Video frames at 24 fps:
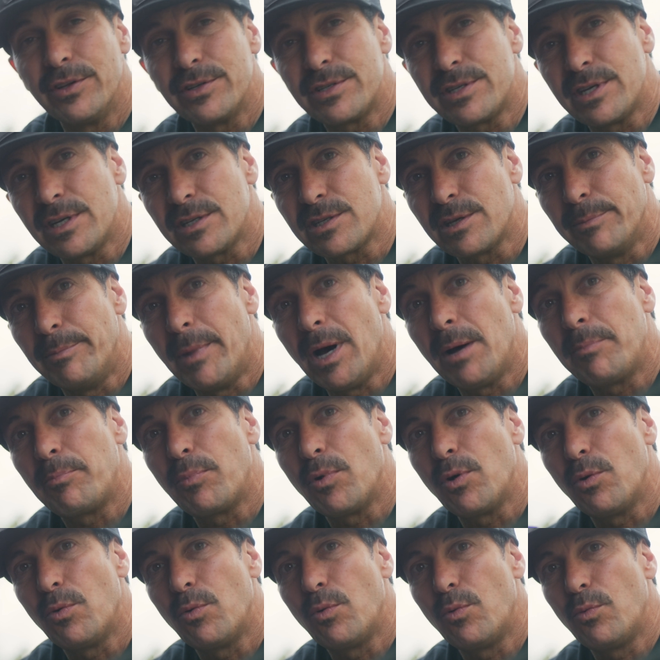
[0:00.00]
the system up
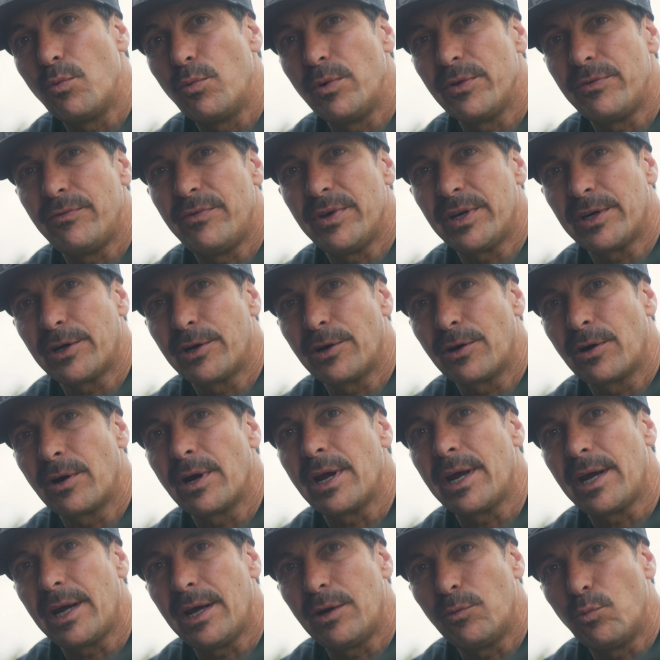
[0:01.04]
with vinegar
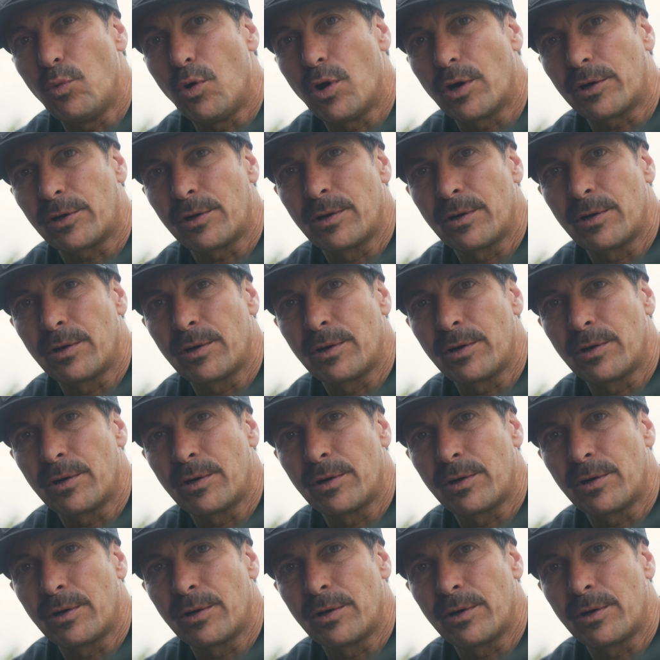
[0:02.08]
and water.